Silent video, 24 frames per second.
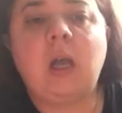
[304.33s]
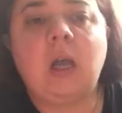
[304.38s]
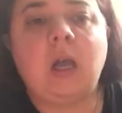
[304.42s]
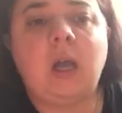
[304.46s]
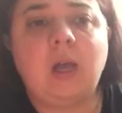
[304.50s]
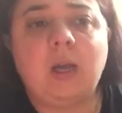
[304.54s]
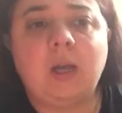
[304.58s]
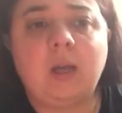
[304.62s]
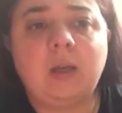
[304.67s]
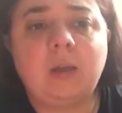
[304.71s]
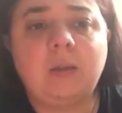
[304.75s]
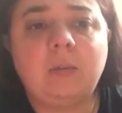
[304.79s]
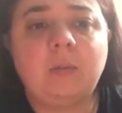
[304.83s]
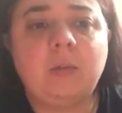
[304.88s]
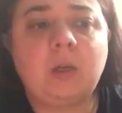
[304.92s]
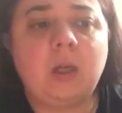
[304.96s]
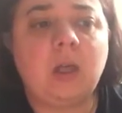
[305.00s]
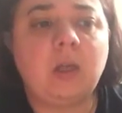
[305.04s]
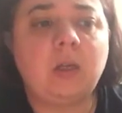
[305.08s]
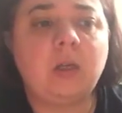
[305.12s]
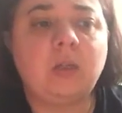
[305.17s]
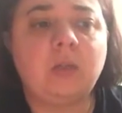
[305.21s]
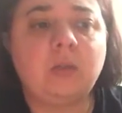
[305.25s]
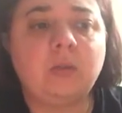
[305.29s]
I am
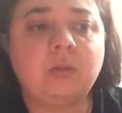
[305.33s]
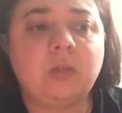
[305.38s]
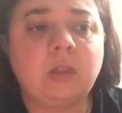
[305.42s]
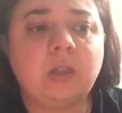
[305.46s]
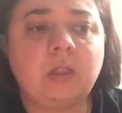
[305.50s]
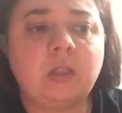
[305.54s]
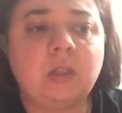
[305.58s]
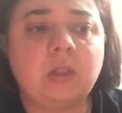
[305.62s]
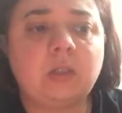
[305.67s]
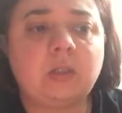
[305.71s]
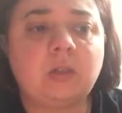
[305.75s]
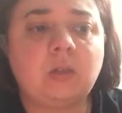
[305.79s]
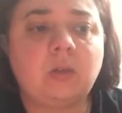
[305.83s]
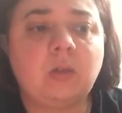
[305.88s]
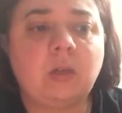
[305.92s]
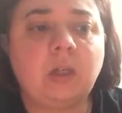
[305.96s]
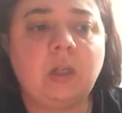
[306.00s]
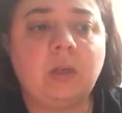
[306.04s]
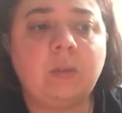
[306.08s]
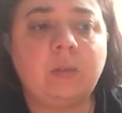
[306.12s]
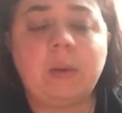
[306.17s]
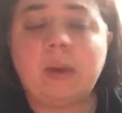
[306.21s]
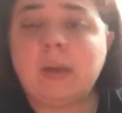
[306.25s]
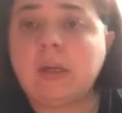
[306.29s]
not using this on
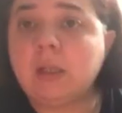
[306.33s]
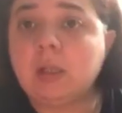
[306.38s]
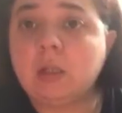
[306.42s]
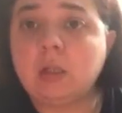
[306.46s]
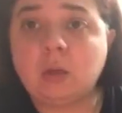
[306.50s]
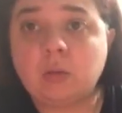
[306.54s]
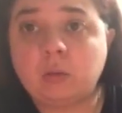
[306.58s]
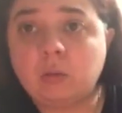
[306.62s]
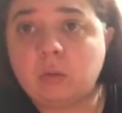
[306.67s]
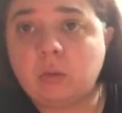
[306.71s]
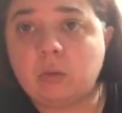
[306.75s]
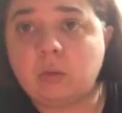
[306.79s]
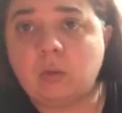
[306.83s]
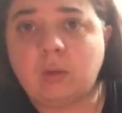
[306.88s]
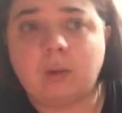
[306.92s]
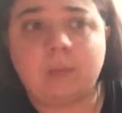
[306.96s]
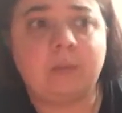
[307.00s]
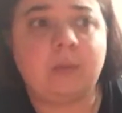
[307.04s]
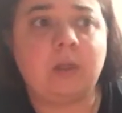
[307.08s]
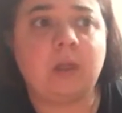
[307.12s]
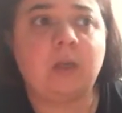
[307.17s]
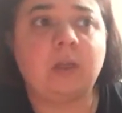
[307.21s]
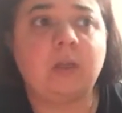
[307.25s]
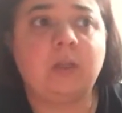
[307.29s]
anybody local.
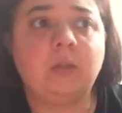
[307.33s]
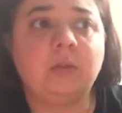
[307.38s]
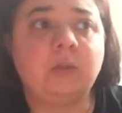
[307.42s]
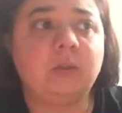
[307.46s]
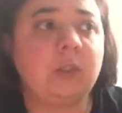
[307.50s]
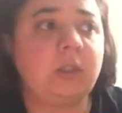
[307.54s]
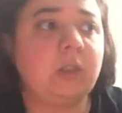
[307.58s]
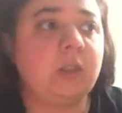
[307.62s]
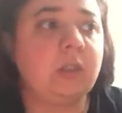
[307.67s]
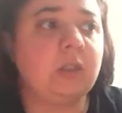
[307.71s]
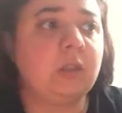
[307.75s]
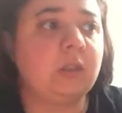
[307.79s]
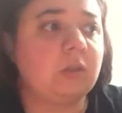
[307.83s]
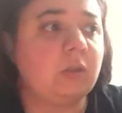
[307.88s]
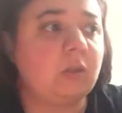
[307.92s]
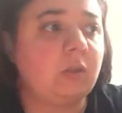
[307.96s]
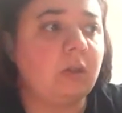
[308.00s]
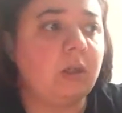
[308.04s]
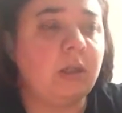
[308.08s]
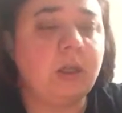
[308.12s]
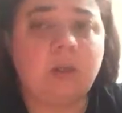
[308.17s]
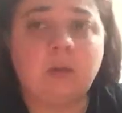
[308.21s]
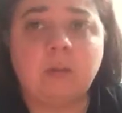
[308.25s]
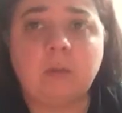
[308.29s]
I'm not using this
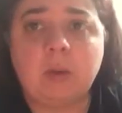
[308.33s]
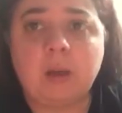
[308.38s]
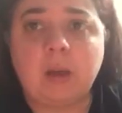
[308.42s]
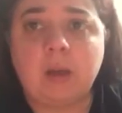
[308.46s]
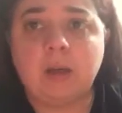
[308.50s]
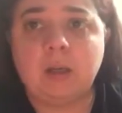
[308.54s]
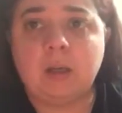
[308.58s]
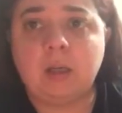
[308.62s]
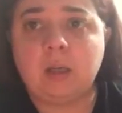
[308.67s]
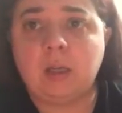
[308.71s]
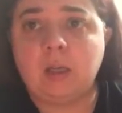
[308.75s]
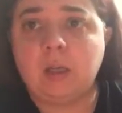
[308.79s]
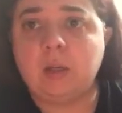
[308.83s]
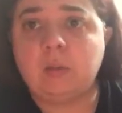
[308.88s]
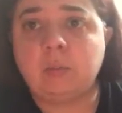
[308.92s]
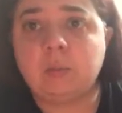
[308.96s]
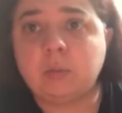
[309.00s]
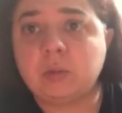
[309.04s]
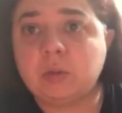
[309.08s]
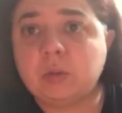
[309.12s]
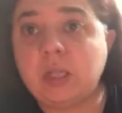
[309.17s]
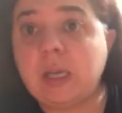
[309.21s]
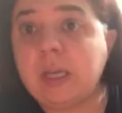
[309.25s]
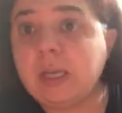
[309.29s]
on anybody in
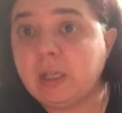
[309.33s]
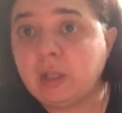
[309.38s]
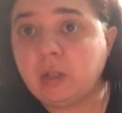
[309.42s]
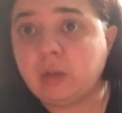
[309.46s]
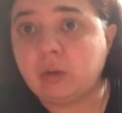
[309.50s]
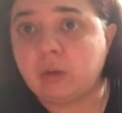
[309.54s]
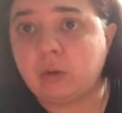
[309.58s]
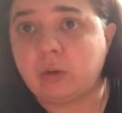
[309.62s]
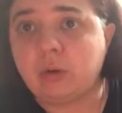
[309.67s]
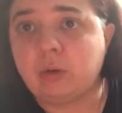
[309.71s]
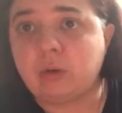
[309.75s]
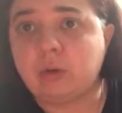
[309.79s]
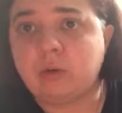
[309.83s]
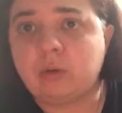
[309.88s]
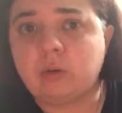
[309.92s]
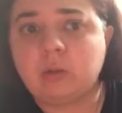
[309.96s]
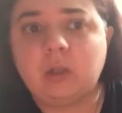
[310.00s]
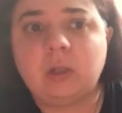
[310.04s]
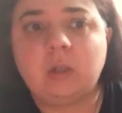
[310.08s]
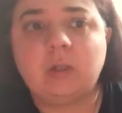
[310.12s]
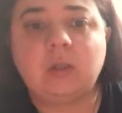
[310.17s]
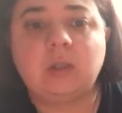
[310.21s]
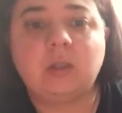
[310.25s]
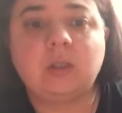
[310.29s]
particular.
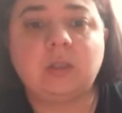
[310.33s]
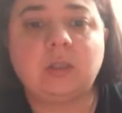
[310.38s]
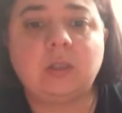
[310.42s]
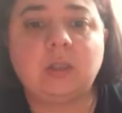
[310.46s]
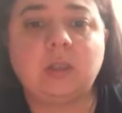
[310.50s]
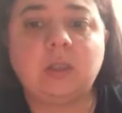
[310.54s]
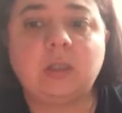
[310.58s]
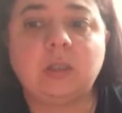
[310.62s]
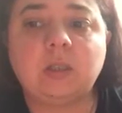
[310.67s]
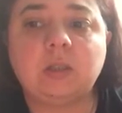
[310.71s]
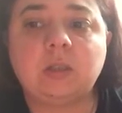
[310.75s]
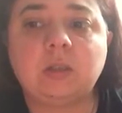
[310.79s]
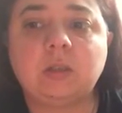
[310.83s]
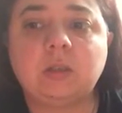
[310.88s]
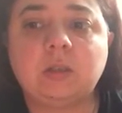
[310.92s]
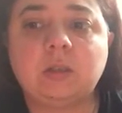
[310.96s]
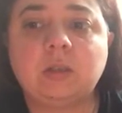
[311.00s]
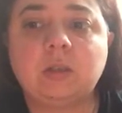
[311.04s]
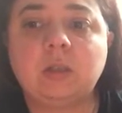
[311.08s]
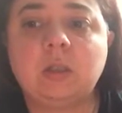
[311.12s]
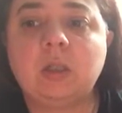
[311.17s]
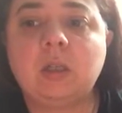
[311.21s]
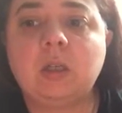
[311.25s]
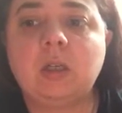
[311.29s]
This
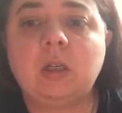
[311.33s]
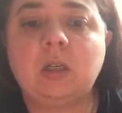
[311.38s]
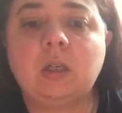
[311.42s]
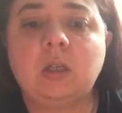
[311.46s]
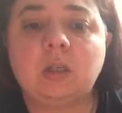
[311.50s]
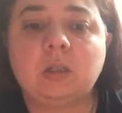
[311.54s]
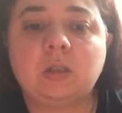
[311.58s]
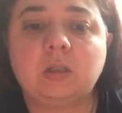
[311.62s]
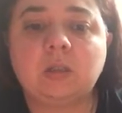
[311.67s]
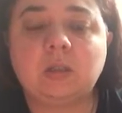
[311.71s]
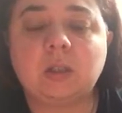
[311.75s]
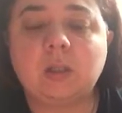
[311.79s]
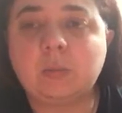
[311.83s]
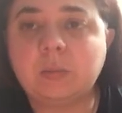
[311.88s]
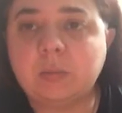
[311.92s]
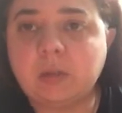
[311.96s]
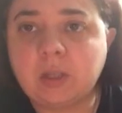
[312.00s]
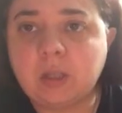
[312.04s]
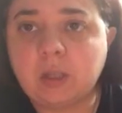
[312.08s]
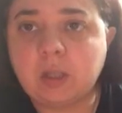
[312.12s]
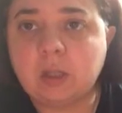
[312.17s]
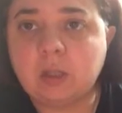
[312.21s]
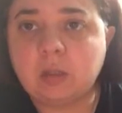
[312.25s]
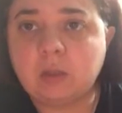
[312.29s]
is
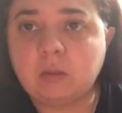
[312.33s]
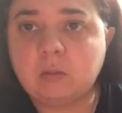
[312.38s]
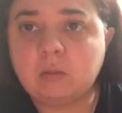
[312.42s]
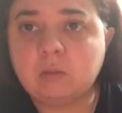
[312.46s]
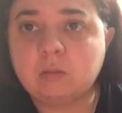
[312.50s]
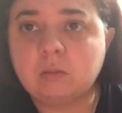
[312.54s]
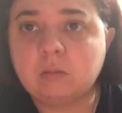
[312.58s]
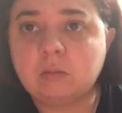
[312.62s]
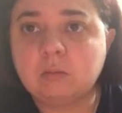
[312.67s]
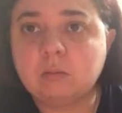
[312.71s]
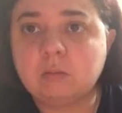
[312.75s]
something